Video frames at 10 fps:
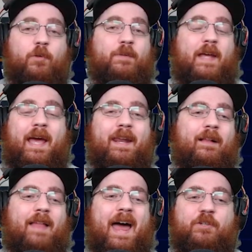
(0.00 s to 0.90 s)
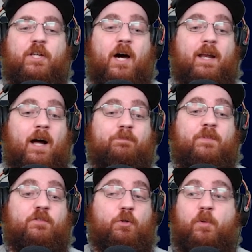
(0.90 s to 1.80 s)
Tannehill actually got up
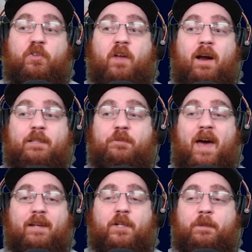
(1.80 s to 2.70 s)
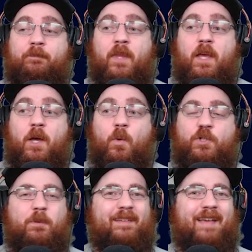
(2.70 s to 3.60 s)
the superstar X factor,
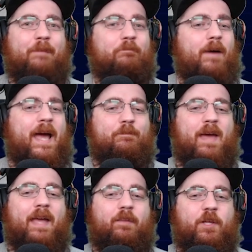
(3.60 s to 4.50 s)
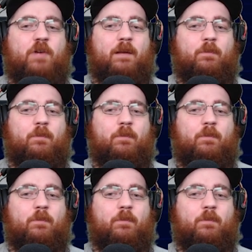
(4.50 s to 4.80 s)
which means I might mainly trade him